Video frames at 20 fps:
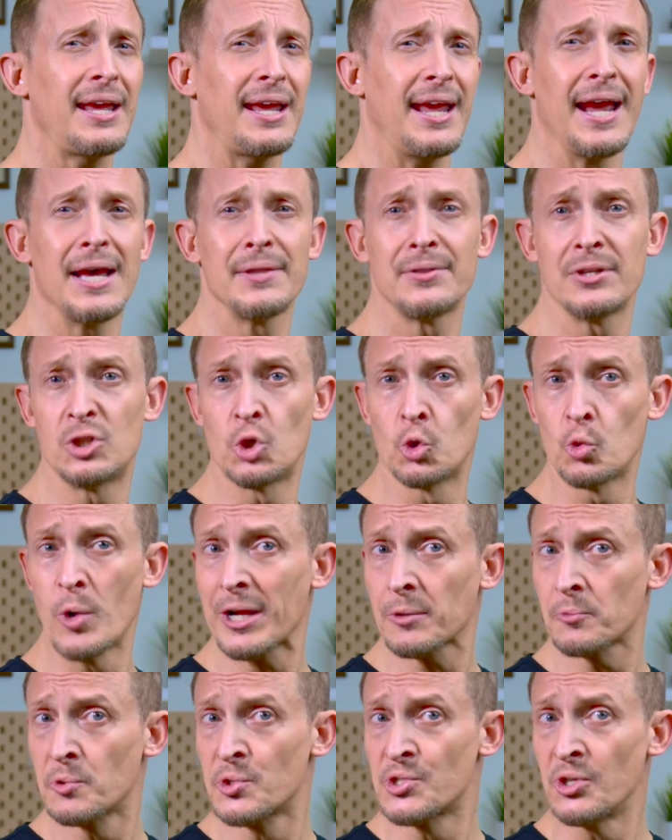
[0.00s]
and the
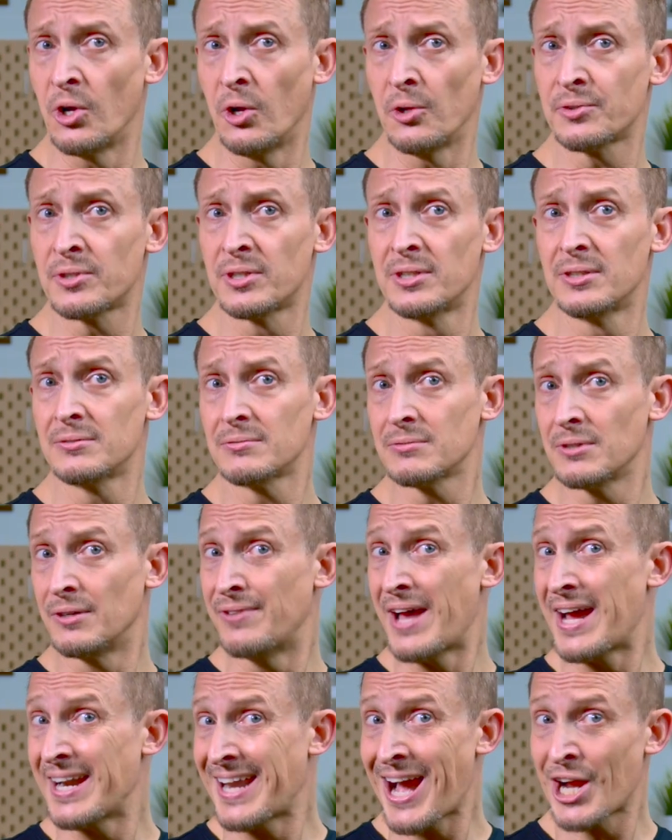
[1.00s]
direct result of
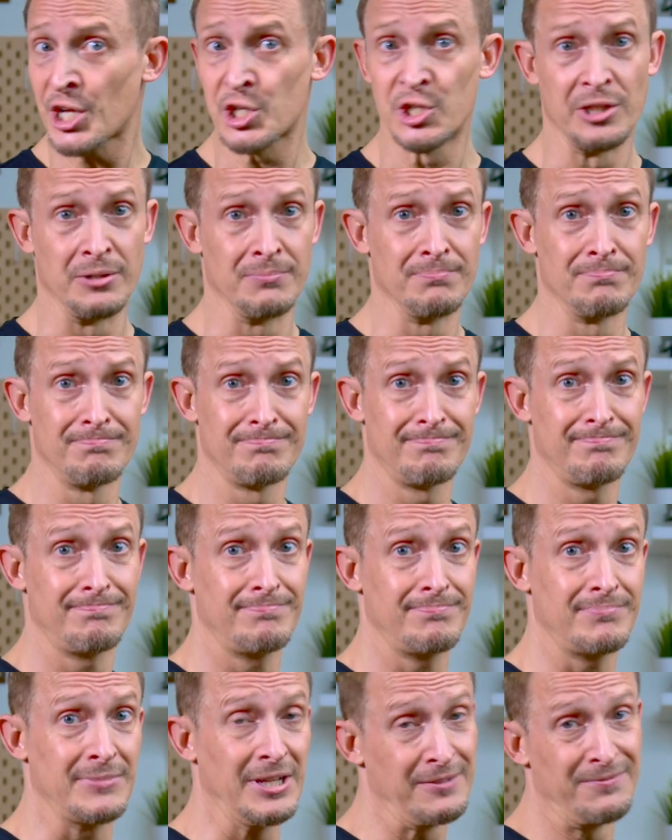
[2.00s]
that action,
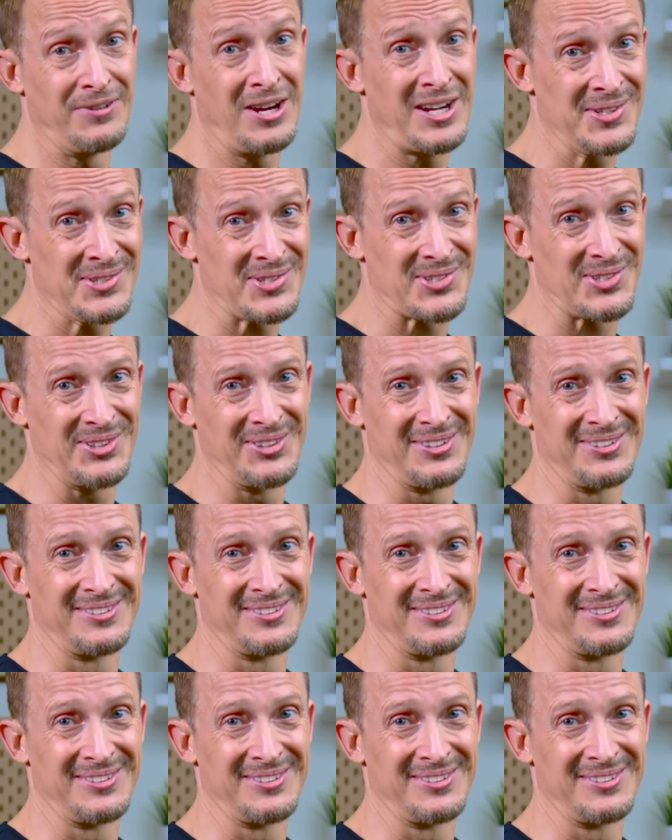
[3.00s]
advice.